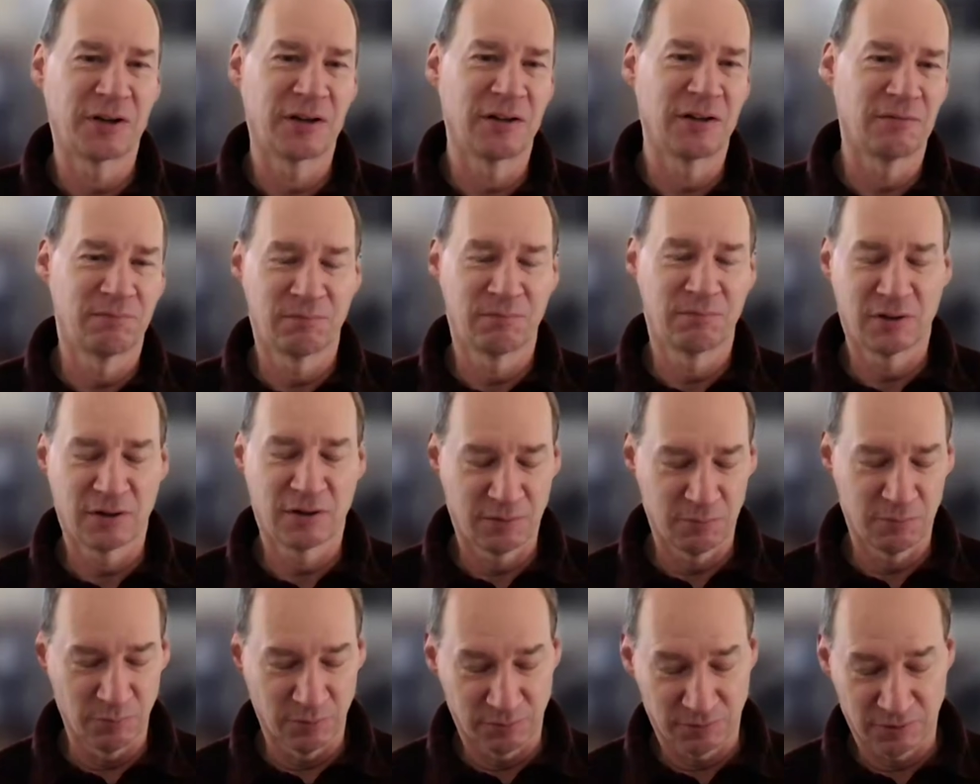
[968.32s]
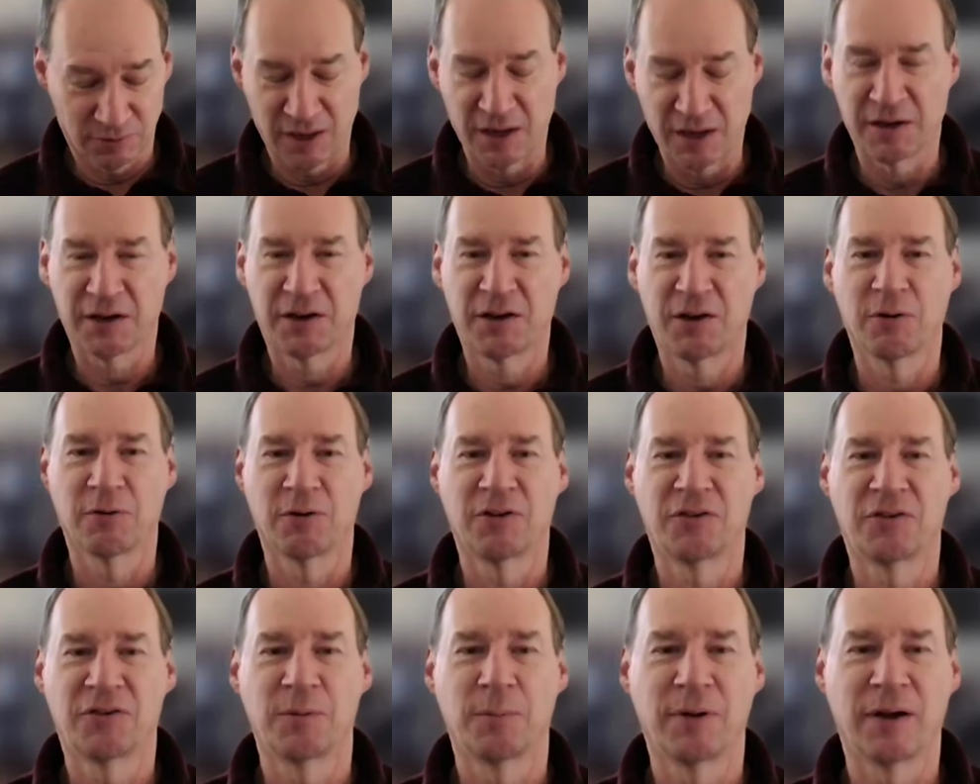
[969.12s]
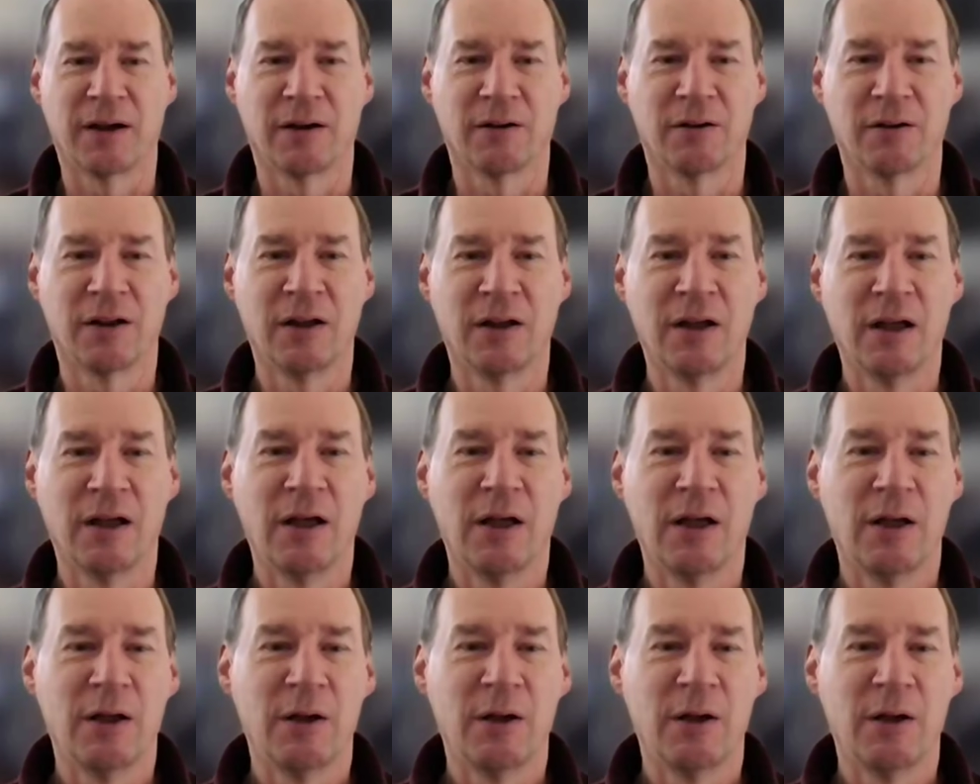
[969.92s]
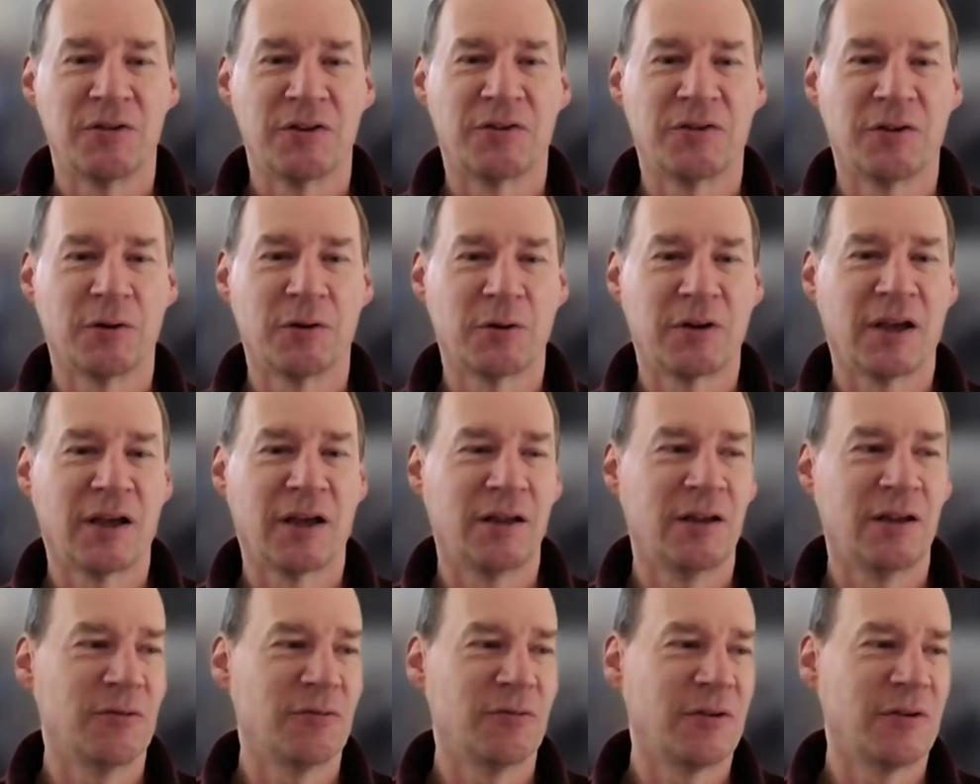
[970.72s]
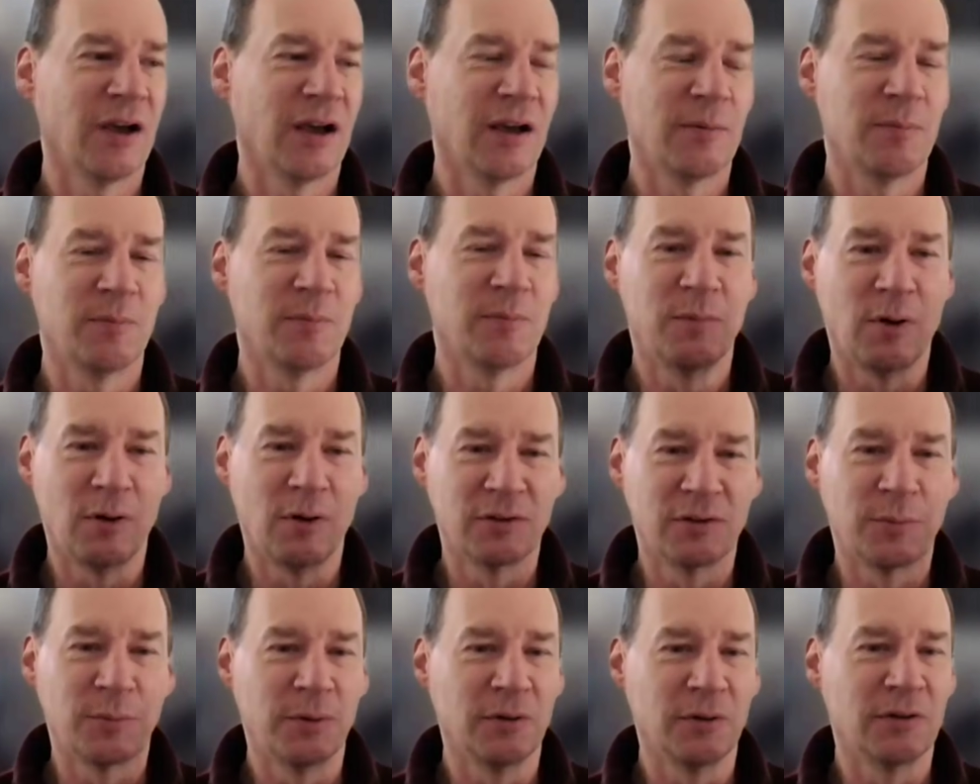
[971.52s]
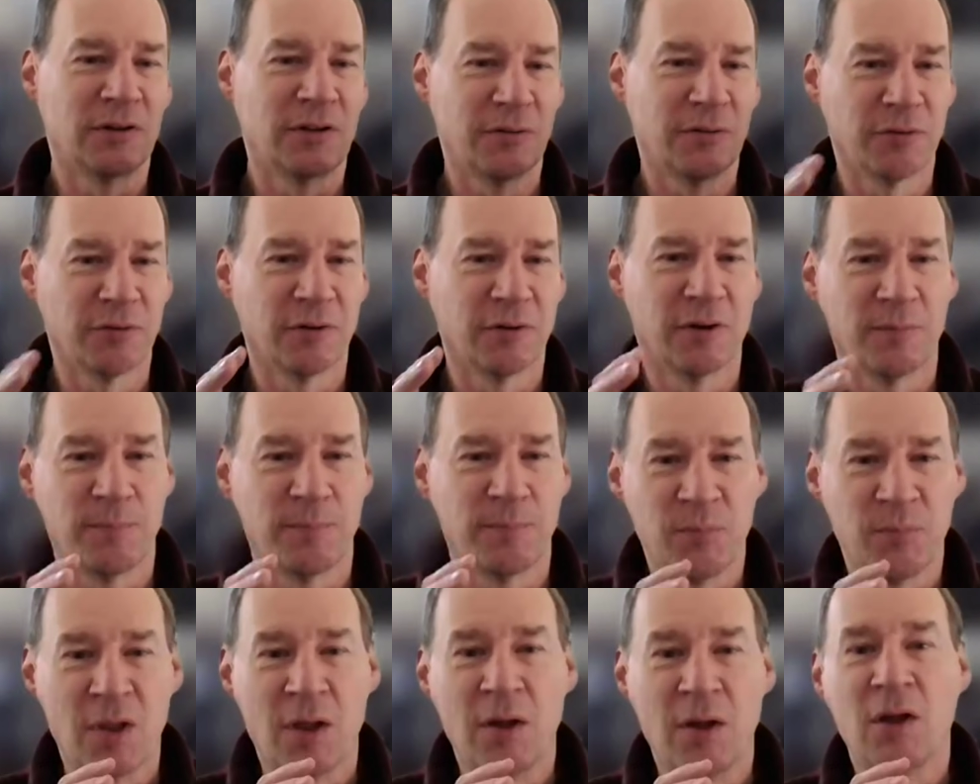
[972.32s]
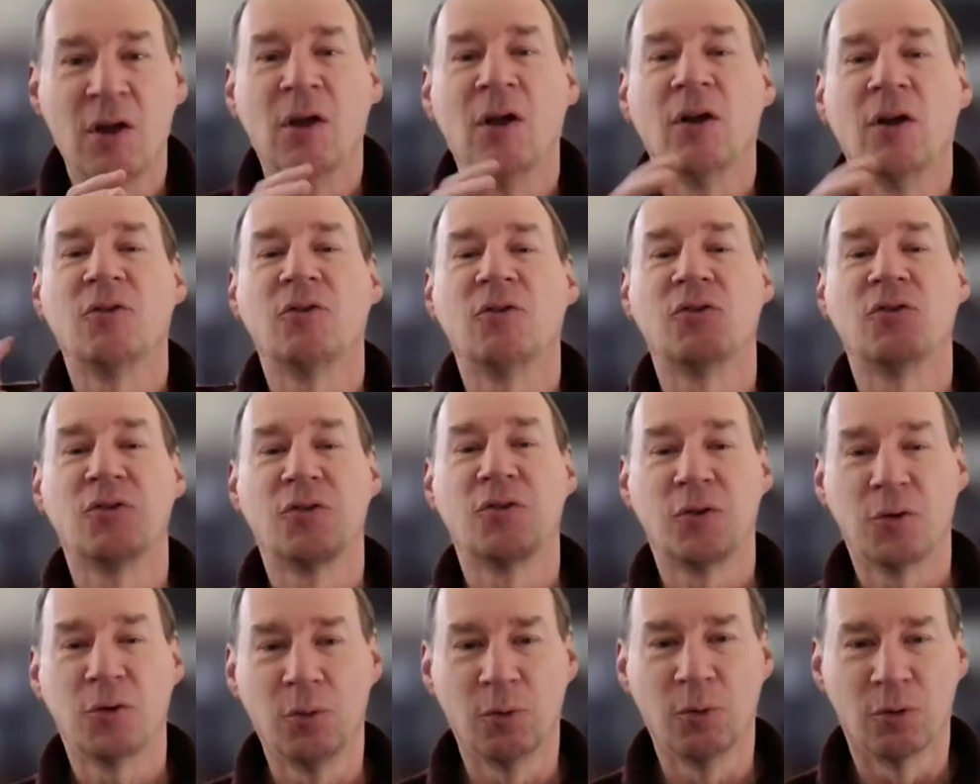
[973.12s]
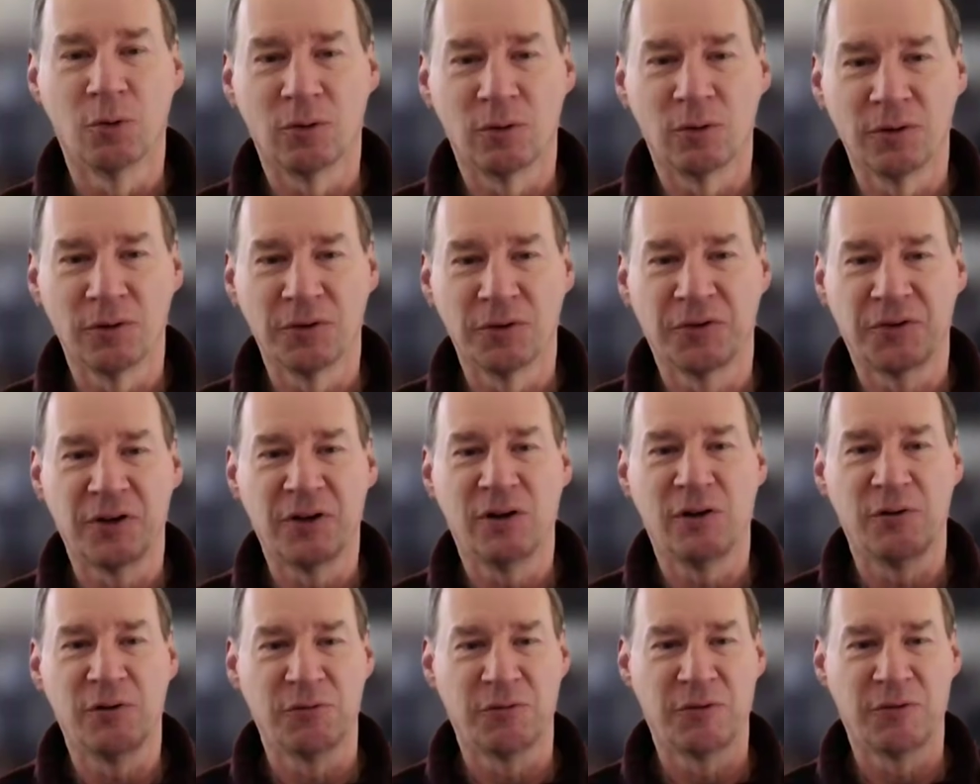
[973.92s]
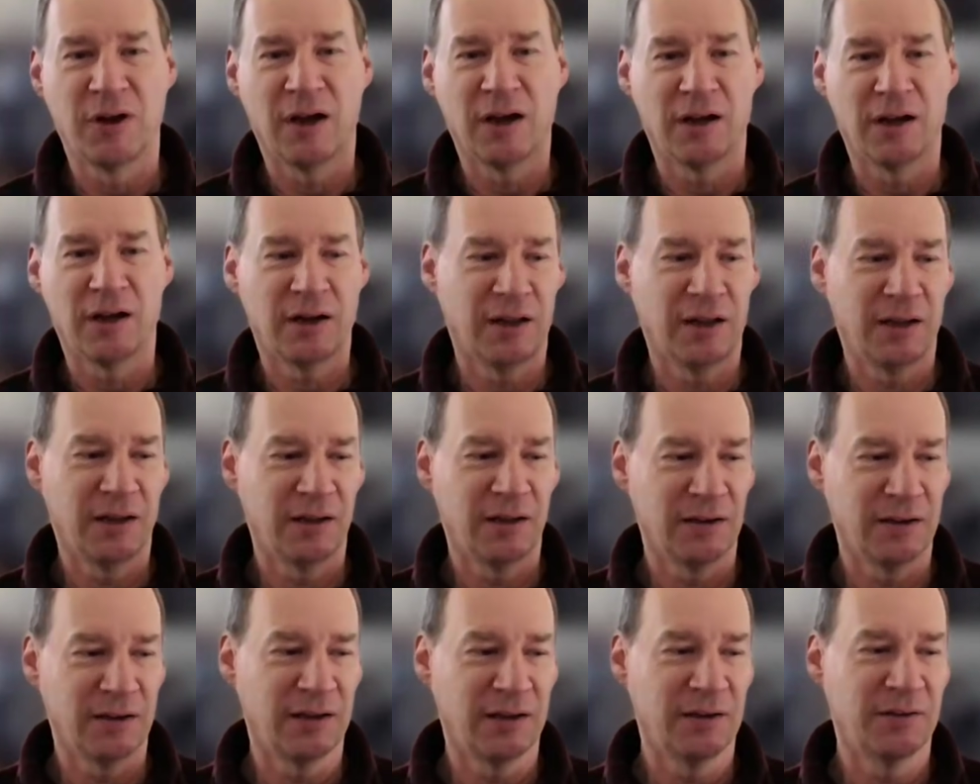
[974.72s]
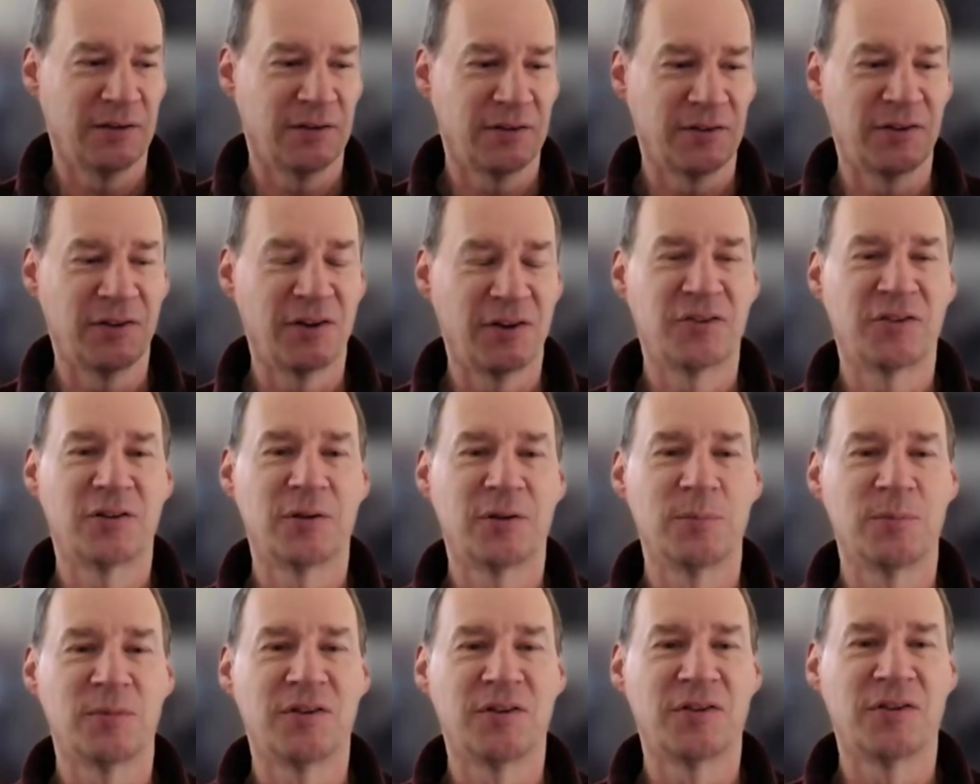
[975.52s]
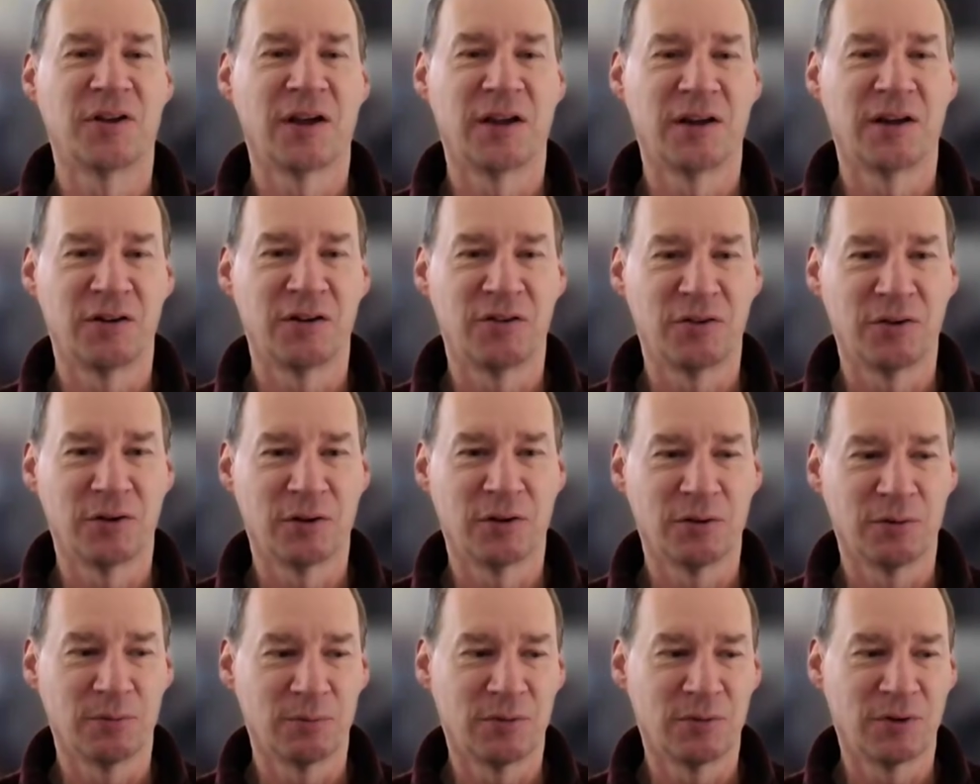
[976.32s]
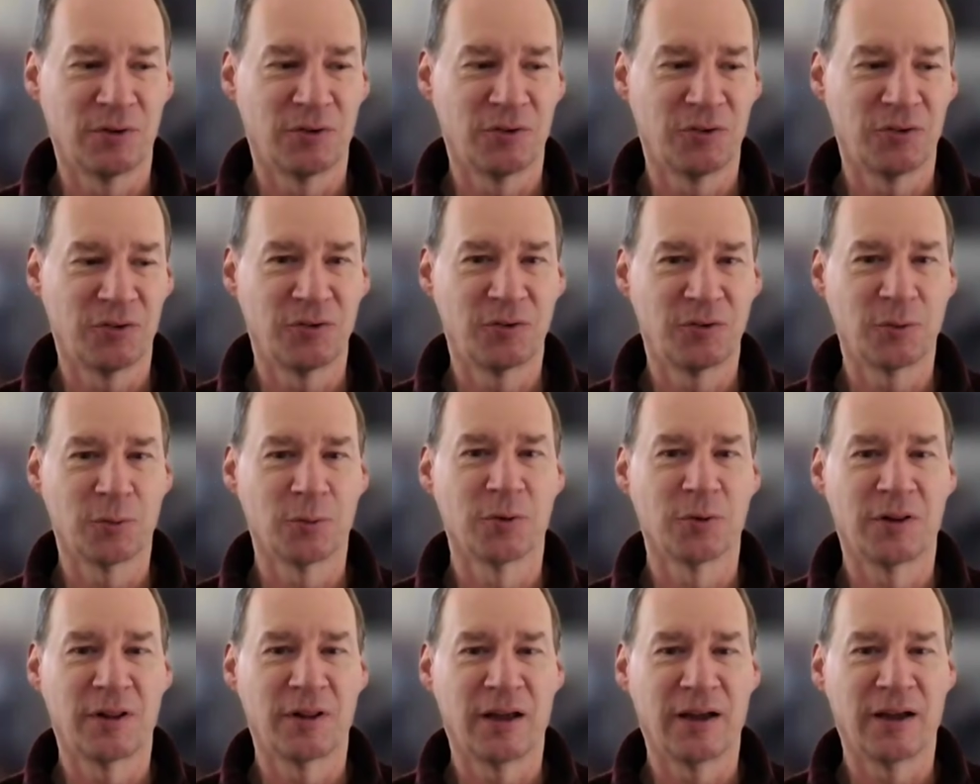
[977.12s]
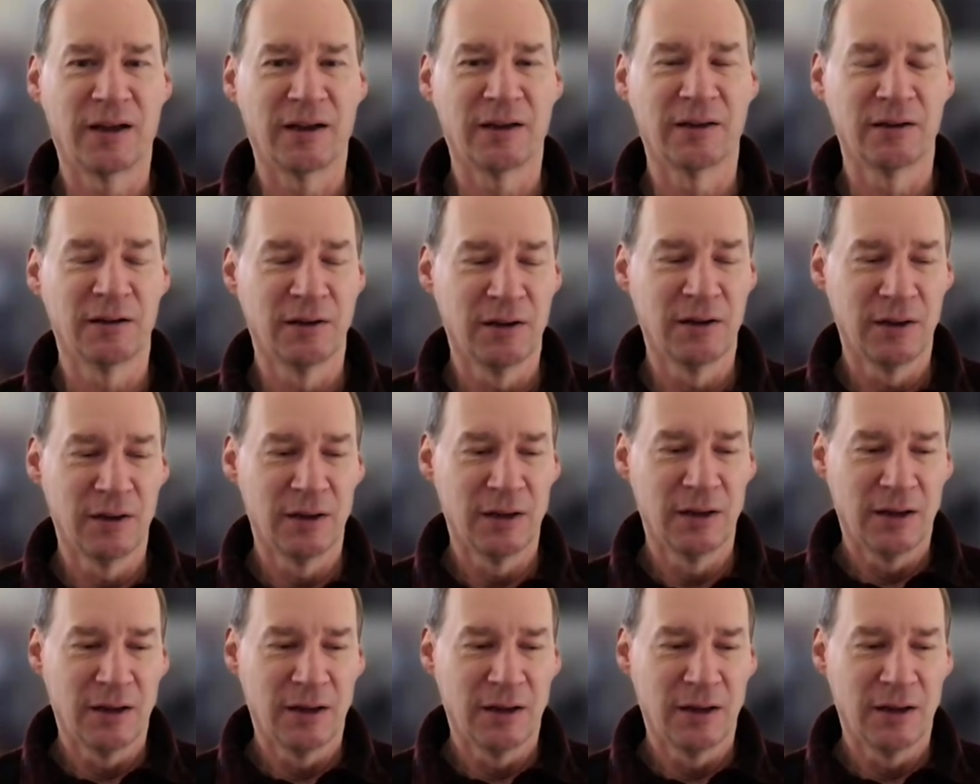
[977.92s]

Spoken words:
which I'm kind of curious about, which is okay, you've got multiple different tools and you've got a system designed to store that.